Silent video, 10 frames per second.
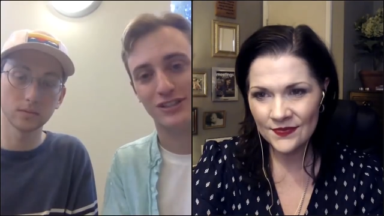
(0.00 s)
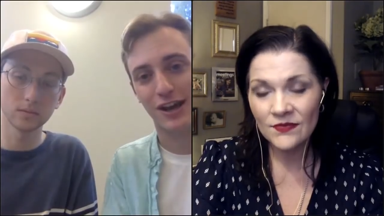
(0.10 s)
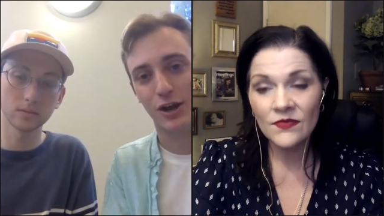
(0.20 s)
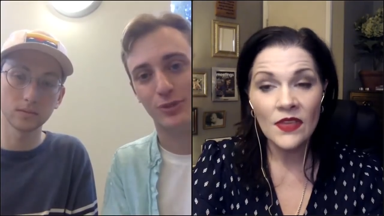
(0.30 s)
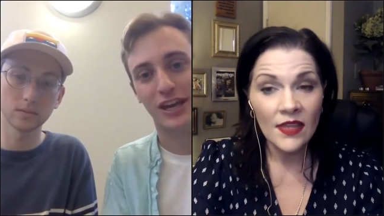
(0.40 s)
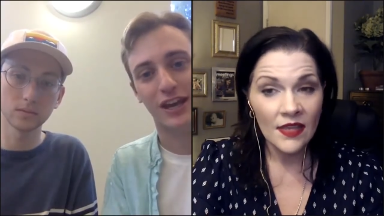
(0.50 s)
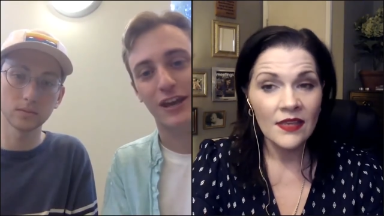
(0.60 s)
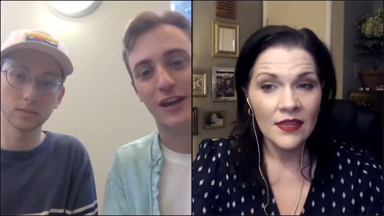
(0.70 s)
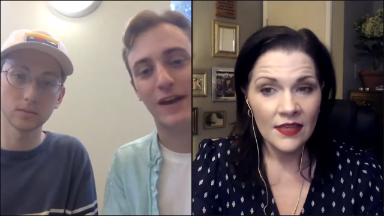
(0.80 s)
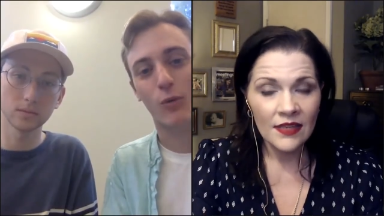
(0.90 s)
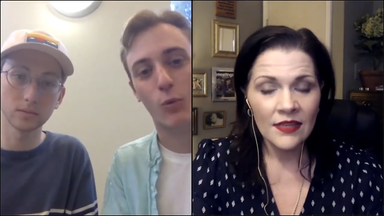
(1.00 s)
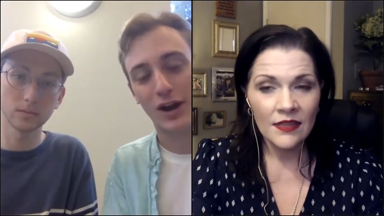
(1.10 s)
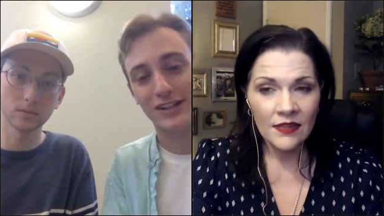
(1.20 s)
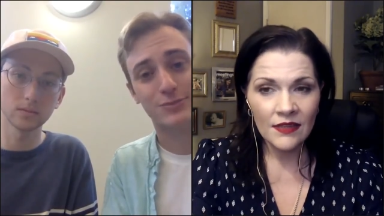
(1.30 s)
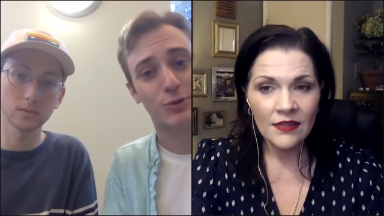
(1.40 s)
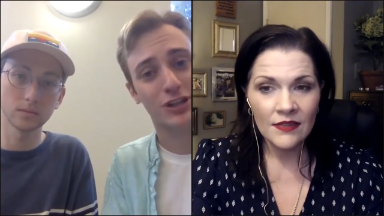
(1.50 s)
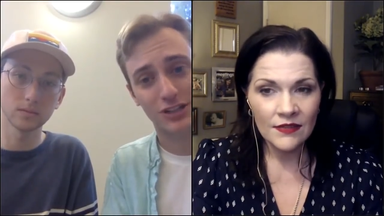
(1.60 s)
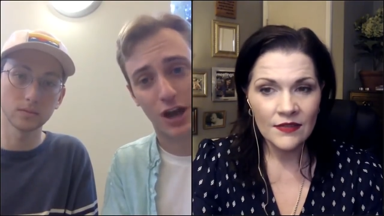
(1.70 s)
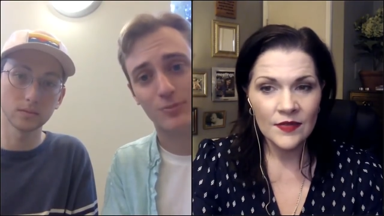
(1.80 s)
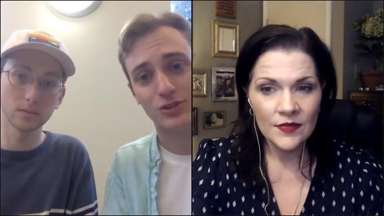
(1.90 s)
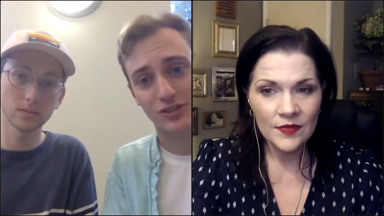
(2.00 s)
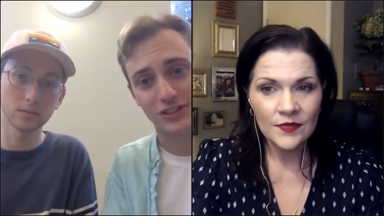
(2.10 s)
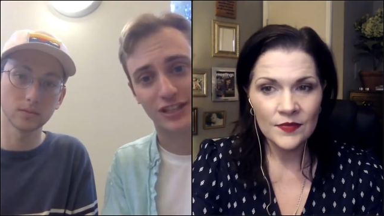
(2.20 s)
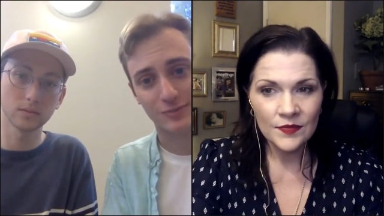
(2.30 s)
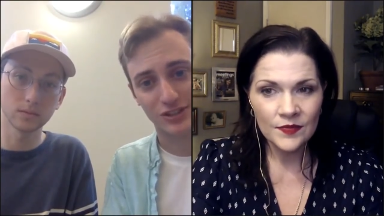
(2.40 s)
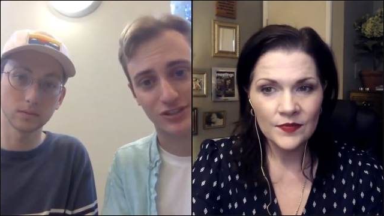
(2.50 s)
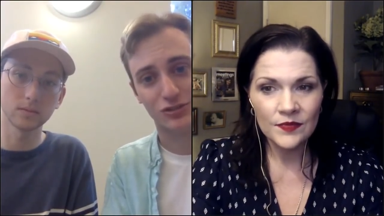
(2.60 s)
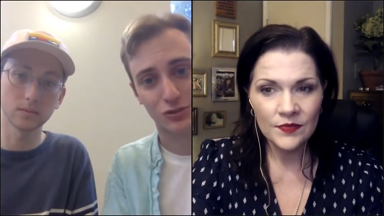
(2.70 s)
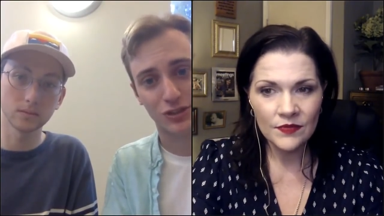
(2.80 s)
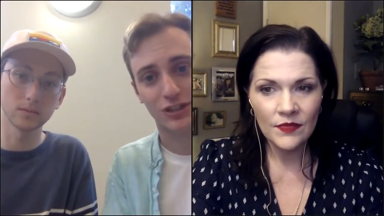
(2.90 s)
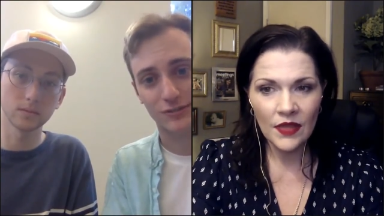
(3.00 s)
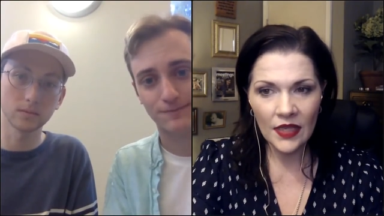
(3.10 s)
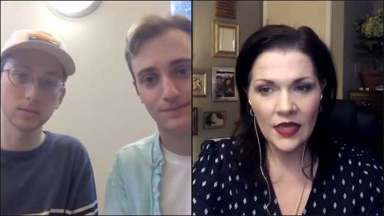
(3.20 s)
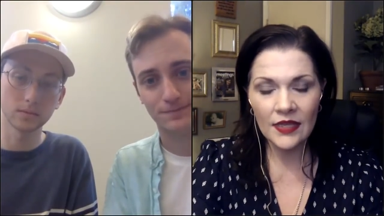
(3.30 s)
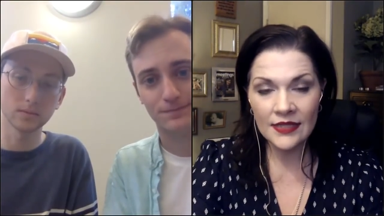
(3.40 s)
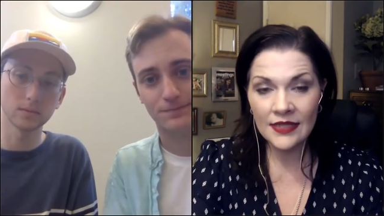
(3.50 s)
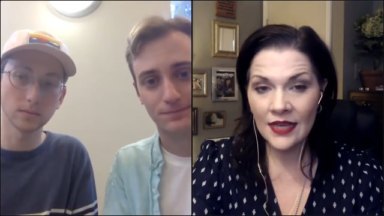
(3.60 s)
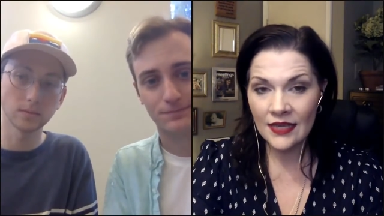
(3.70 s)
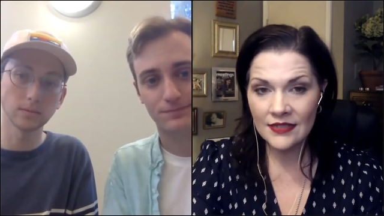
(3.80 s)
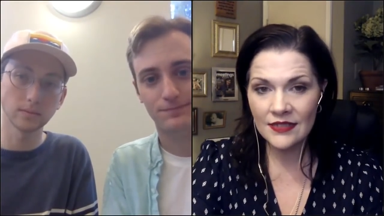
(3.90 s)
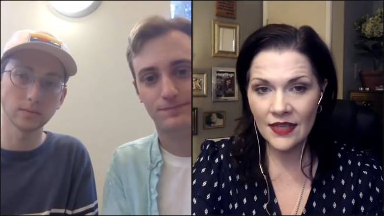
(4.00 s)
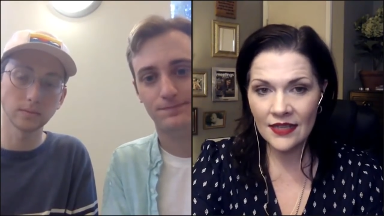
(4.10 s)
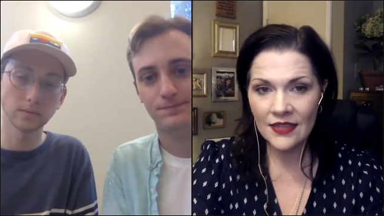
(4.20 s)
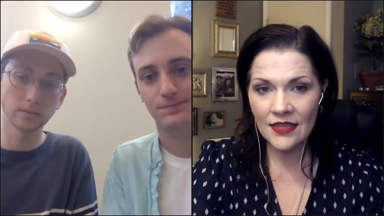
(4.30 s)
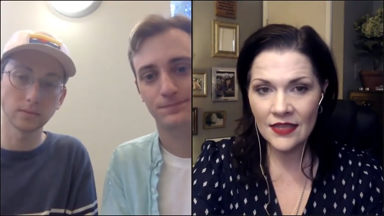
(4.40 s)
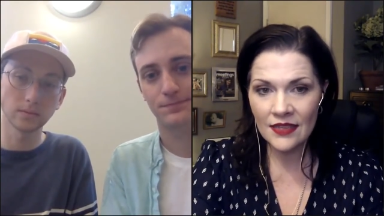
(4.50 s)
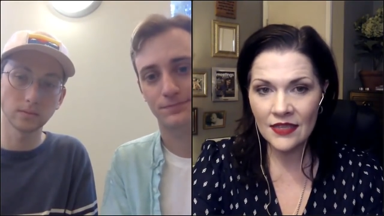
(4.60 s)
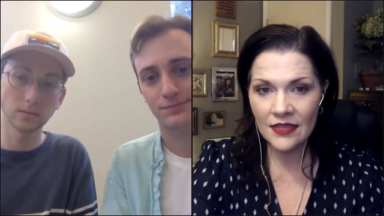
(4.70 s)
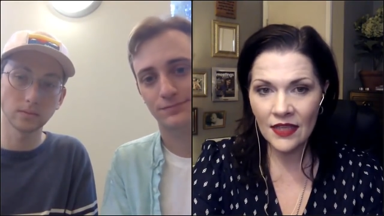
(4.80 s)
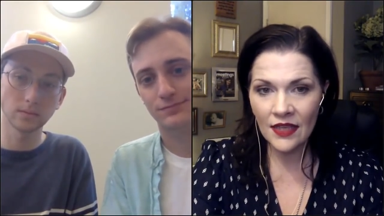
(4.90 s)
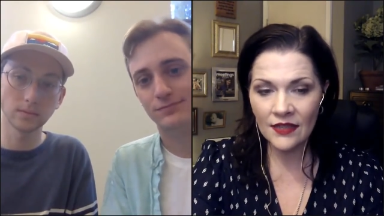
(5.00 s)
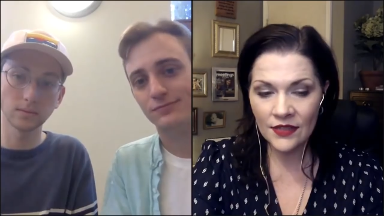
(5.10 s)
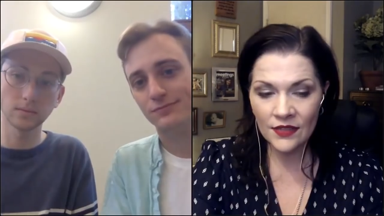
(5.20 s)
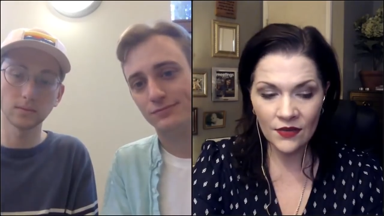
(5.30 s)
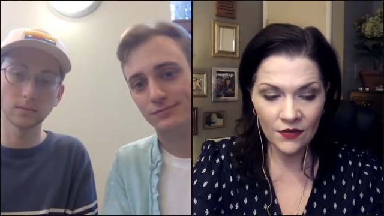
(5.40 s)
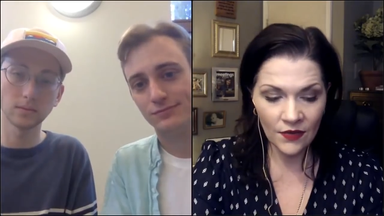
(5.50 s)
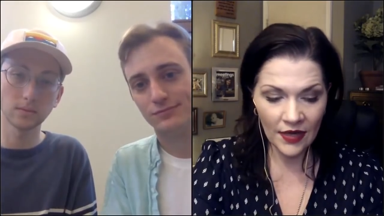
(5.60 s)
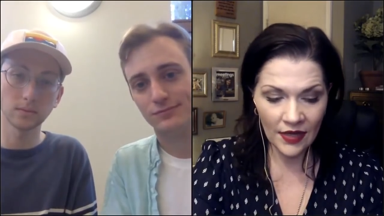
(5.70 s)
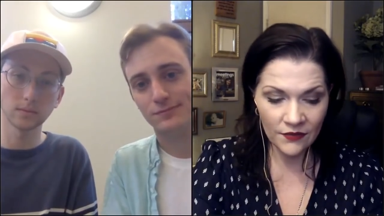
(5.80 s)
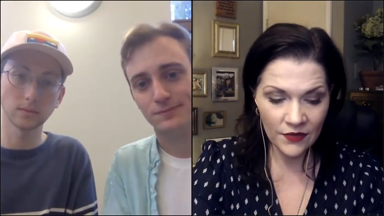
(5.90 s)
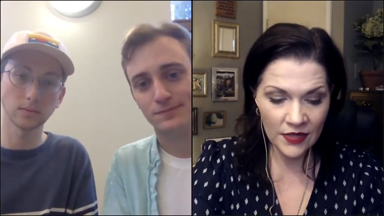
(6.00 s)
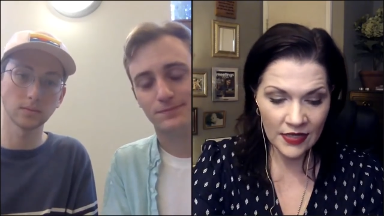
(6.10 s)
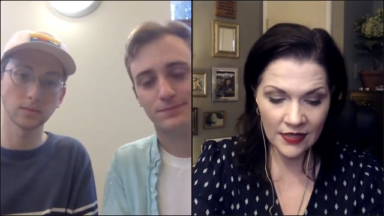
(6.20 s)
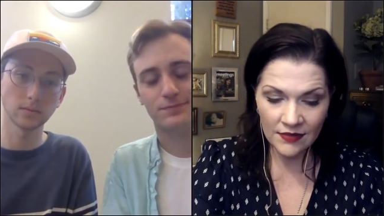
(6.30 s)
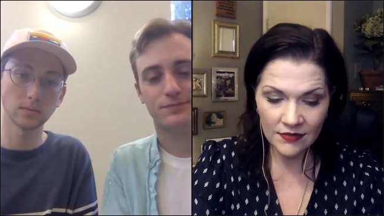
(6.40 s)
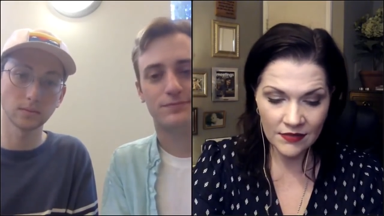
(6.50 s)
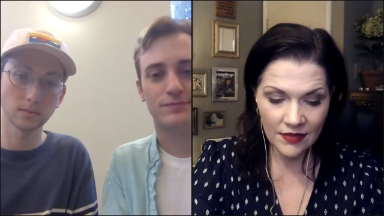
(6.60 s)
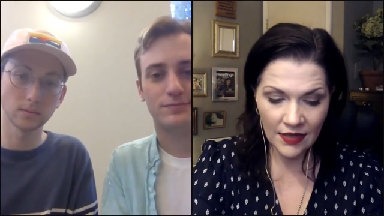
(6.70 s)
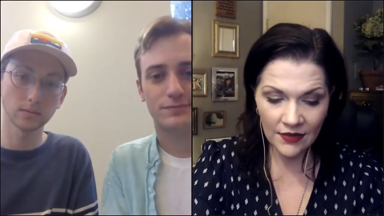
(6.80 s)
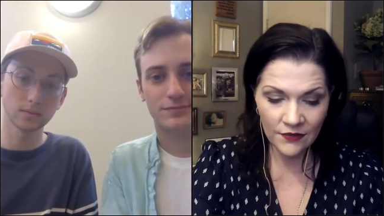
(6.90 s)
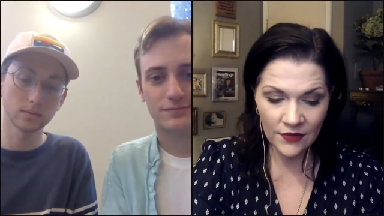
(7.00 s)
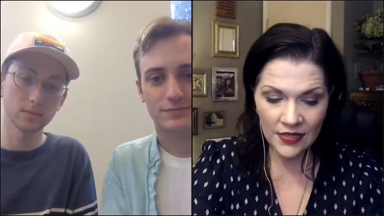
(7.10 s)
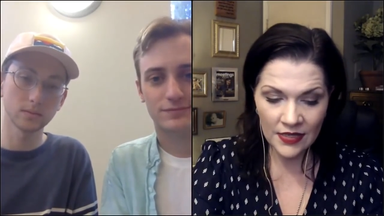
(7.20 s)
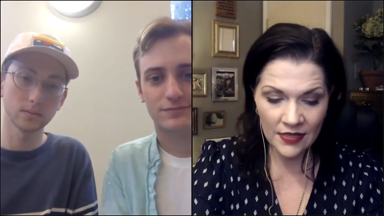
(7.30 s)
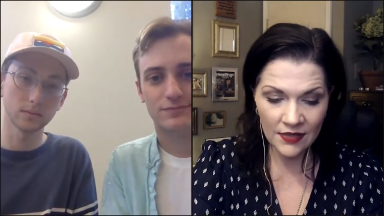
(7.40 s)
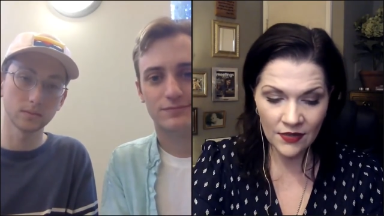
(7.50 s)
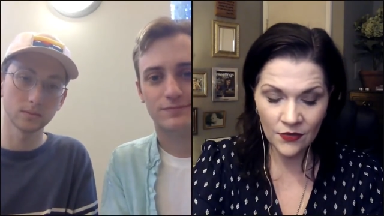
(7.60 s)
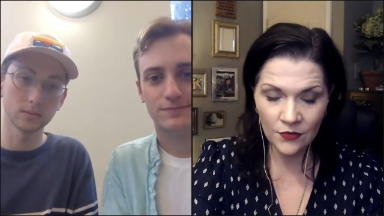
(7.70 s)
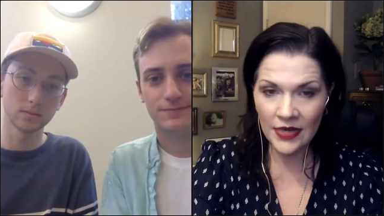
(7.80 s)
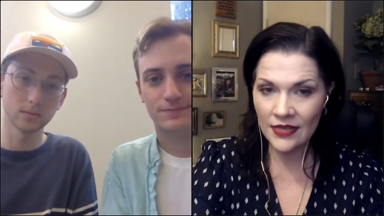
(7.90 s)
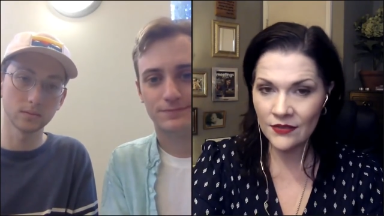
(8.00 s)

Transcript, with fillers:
Speaker 1: to help get that widespread adoption of text message learning.
Speaker 2: Yes, I think that you know every every great